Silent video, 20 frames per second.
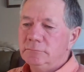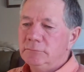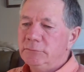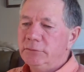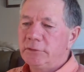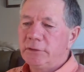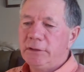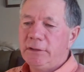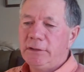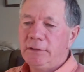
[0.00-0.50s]

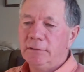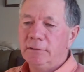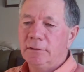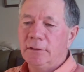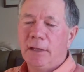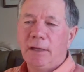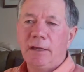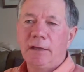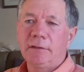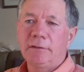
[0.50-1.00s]
you can heal
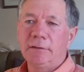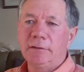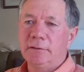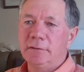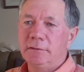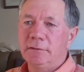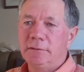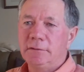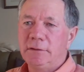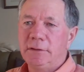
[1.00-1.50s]
land
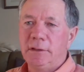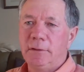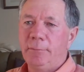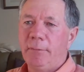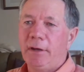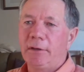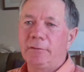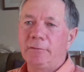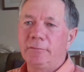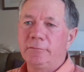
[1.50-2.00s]
in a
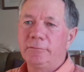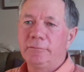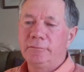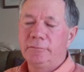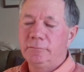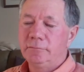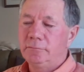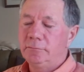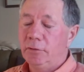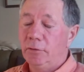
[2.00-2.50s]
matter of
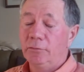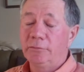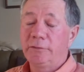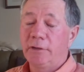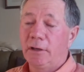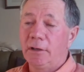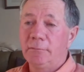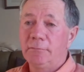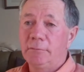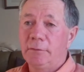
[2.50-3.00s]
no
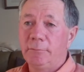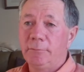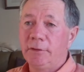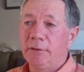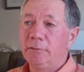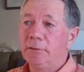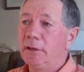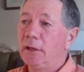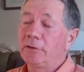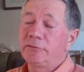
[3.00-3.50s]
time. I
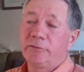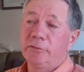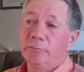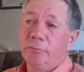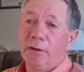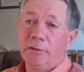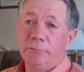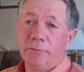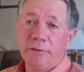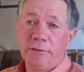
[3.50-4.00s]
mean, actually,
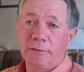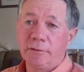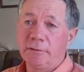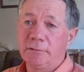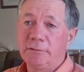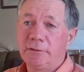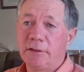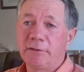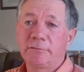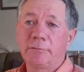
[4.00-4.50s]
it
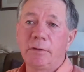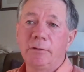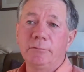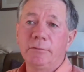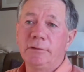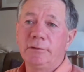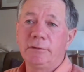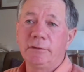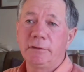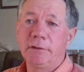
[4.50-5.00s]
takes one
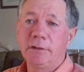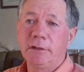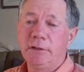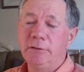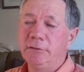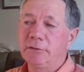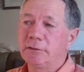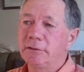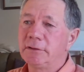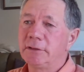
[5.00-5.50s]
winter,
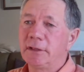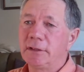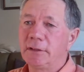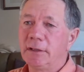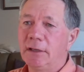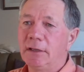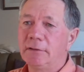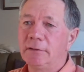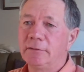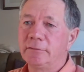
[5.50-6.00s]
and you can take
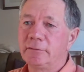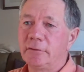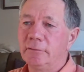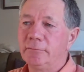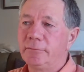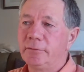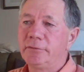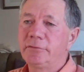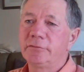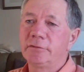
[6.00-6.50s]
land that's
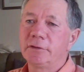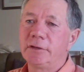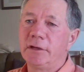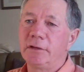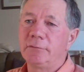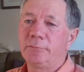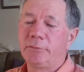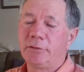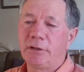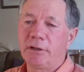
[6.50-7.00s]
virtually
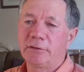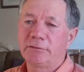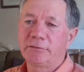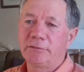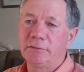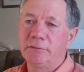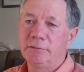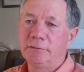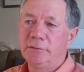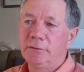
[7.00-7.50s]
out of
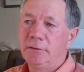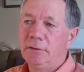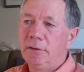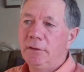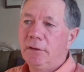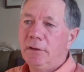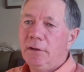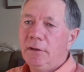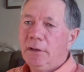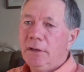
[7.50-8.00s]
production
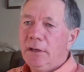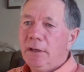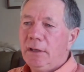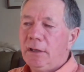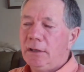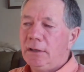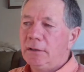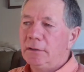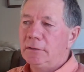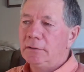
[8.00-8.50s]

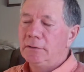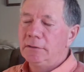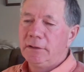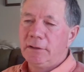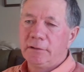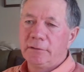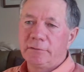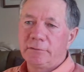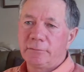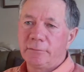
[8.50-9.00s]
and
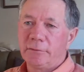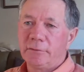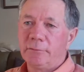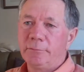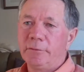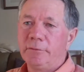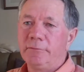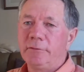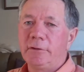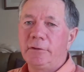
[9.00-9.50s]
get it to where it'll
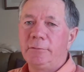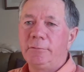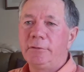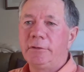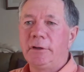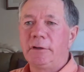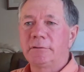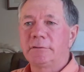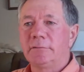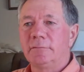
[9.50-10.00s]
be very
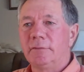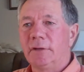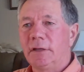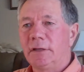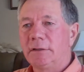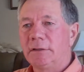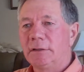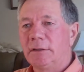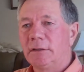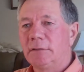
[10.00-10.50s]
productive
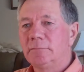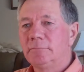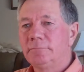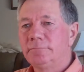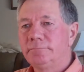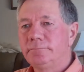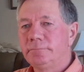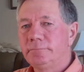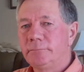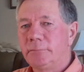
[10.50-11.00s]
land again.
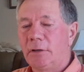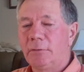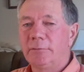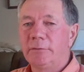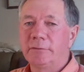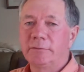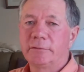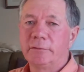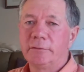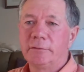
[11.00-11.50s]

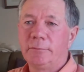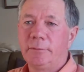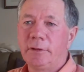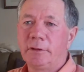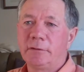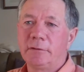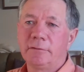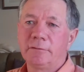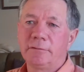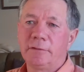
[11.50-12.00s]
Probably as good or
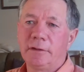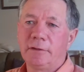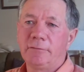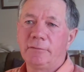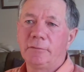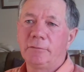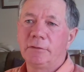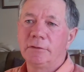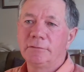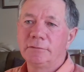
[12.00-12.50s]
better as it
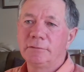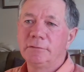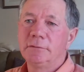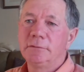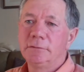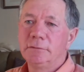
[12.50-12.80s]
ever was.